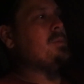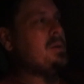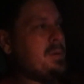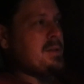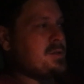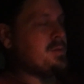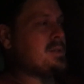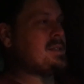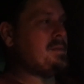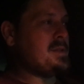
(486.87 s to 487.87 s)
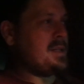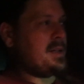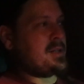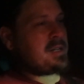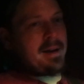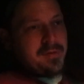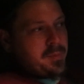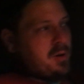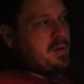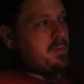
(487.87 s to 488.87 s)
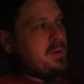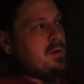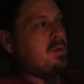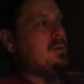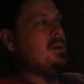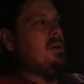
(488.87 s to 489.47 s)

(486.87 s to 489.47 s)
We went to a 17-inch aftermarket wheel